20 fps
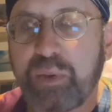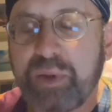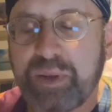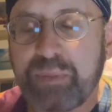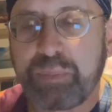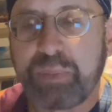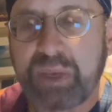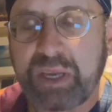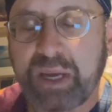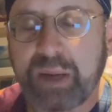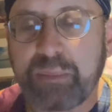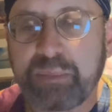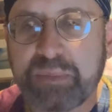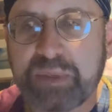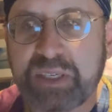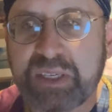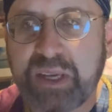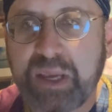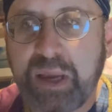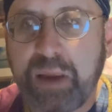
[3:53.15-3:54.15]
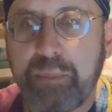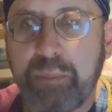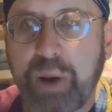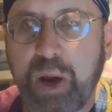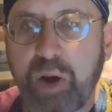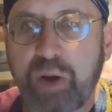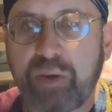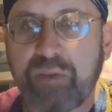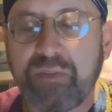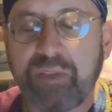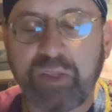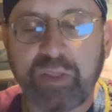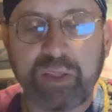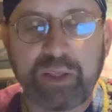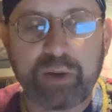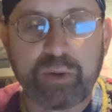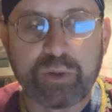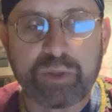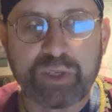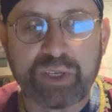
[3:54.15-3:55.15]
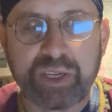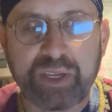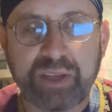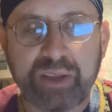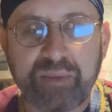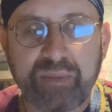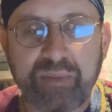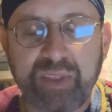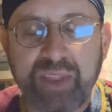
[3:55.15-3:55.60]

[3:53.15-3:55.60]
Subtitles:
it becomes part of the liturgy.